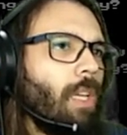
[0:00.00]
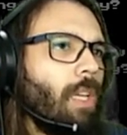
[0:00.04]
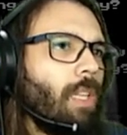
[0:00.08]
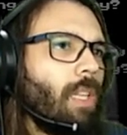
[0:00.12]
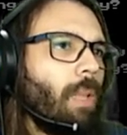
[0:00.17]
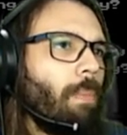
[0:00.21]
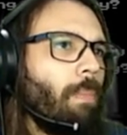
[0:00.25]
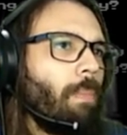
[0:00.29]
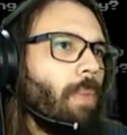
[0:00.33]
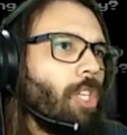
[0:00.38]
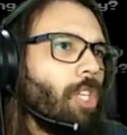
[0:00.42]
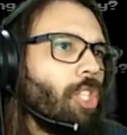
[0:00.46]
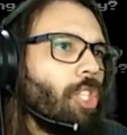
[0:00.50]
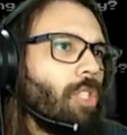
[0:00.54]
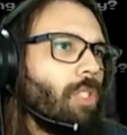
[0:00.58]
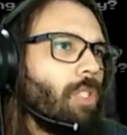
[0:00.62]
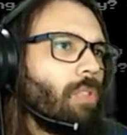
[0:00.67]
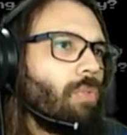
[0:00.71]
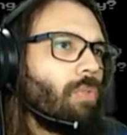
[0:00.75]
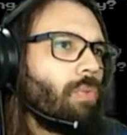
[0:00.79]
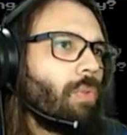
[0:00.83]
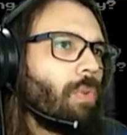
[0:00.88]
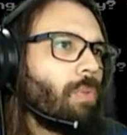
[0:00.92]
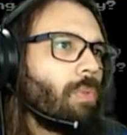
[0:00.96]
The mansion
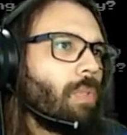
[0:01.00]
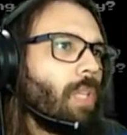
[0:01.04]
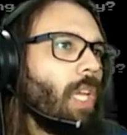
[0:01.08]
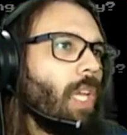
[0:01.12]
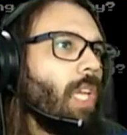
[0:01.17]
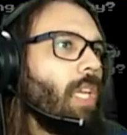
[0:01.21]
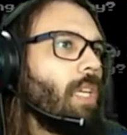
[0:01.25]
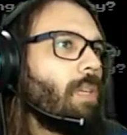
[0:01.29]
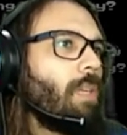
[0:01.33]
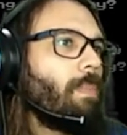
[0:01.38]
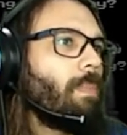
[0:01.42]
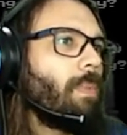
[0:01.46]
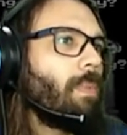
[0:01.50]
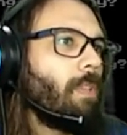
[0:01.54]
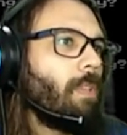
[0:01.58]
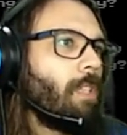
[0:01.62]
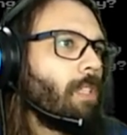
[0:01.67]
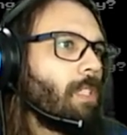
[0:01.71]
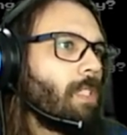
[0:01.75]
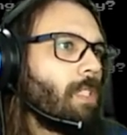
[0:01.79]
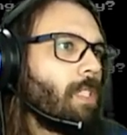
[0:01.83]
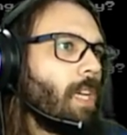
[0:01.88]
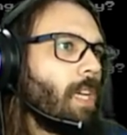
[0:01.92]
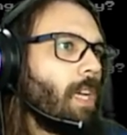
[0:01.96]
is Fontainian in
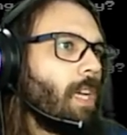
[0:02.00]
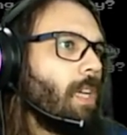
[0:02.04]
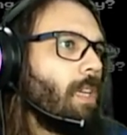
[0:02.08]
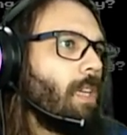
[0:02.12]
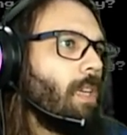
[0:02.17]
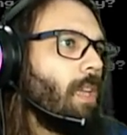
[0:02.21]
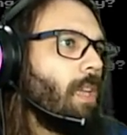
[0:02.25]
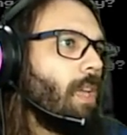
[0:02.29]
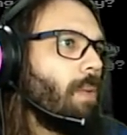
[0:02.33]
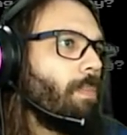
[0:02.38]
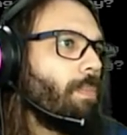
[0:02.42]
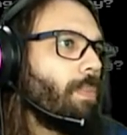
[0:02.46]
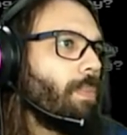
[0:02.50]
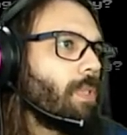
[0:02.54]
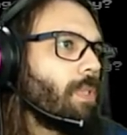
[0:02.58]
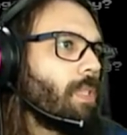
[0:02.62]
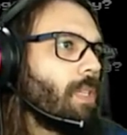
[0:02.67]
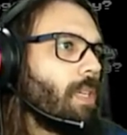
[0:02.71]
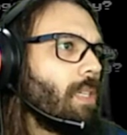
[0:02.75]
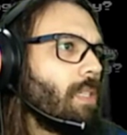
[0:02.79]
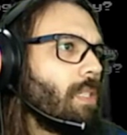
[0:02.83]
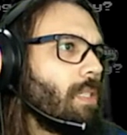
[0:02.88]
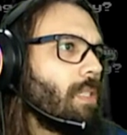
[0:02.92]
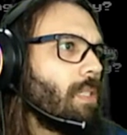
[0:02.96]
design and
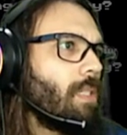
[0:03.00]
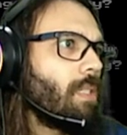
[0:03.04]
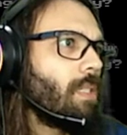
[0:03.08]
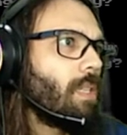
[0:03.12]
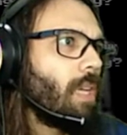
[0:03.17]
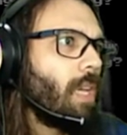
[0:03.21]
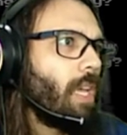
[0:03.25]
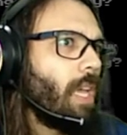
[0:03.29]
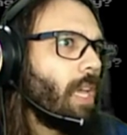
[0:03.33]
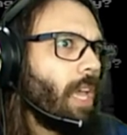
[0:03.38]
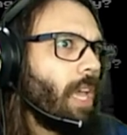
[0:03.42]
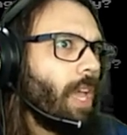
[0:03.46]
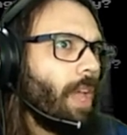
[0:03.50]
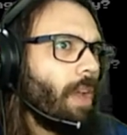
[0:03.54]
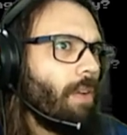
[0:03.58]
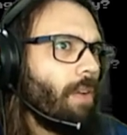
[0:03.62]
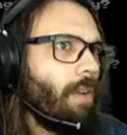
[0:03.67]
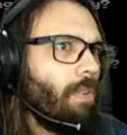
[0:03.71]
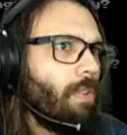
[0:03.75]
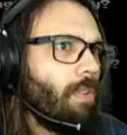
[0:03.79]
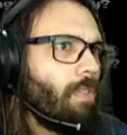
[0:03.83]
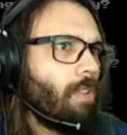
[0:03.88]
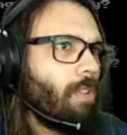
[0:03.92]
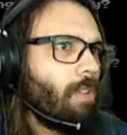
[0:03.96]
possesses
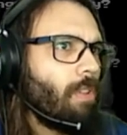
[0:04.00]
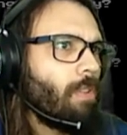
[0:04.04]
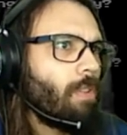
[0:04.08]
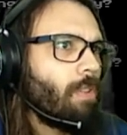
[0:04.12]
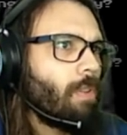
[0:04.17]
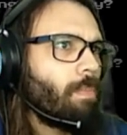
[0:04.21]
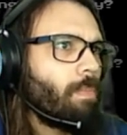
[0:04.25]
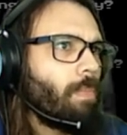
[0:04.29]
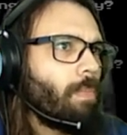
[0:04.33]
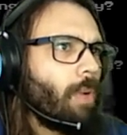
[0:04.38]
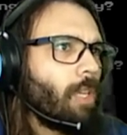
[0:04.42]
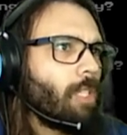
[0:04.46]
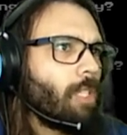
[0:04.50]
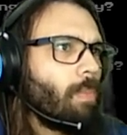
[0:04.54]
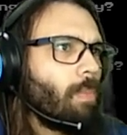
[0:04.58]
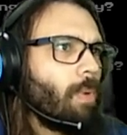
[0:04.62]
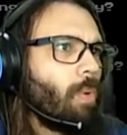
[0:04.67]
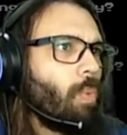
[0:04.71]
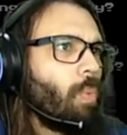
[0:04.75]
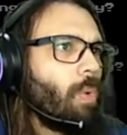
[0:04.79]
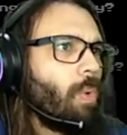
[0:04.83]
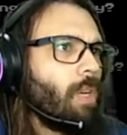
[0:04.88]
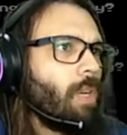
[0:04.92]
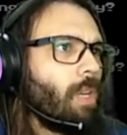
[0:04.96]
everything you could possibly
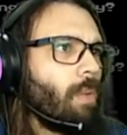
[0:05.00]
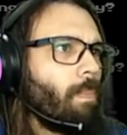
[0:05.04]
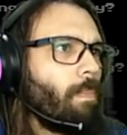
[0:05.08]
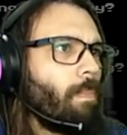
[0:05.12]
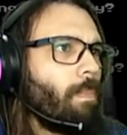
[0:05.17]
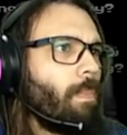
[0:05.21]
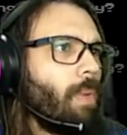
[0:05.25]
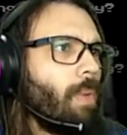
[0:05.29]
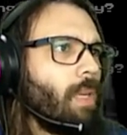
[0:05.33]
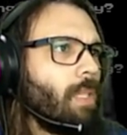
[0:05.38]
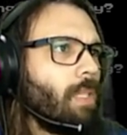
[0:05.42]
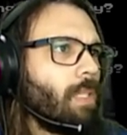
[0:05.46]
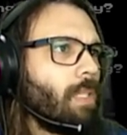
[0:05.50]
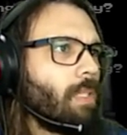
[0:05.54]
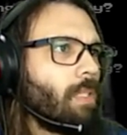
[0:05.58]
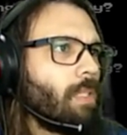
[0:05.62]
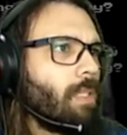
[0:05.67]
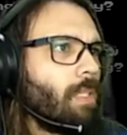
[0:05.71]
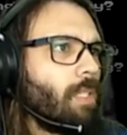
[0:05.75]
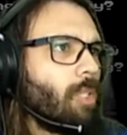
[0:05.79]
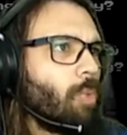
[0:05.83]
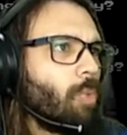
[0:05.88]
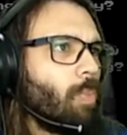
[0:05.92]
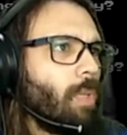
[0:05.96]
want in
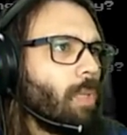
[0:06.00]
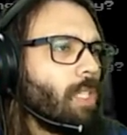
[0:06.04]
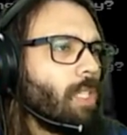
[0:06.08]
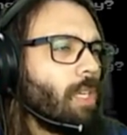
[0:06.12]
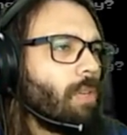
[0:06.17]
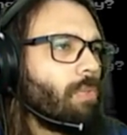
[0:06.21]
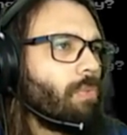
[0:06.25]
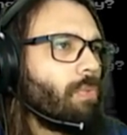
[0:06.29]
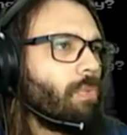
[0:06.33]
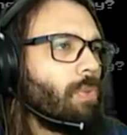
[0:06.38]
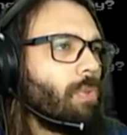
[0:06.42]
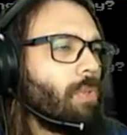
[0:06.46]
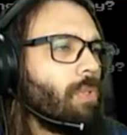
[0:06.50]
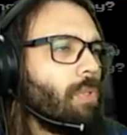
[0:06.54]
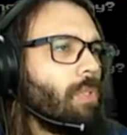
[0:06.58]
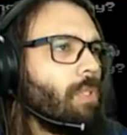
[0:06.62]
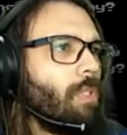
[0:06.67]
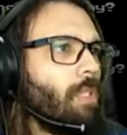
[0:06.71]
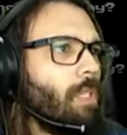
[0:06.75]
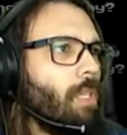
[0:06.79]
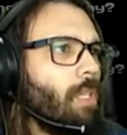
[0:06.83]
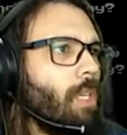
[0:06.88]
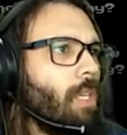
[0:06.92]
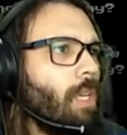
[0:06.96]
abundance, especially food.
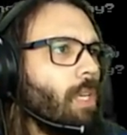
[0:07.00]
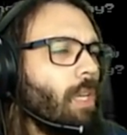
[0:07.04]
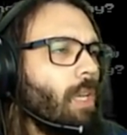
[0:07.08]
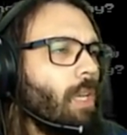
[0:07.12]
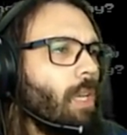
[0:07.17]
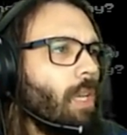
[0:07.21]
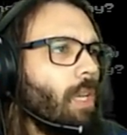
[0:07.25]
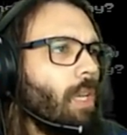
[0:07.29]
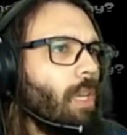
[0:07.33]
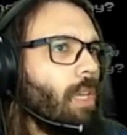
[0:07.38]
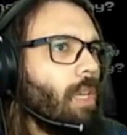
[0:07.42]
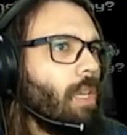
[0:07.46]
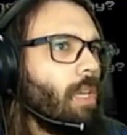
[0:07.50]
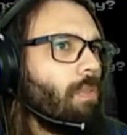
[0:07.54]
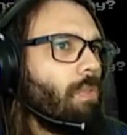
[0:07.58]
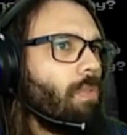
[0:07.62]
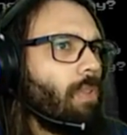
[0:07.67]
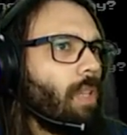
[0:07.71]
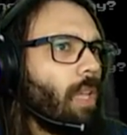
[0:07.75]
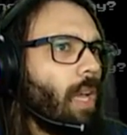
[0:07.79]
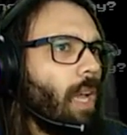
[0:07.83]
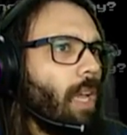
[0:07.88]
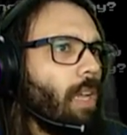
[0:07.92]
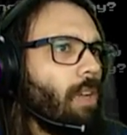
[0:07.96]

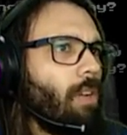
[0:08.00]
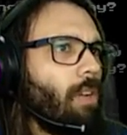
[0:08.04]
Even I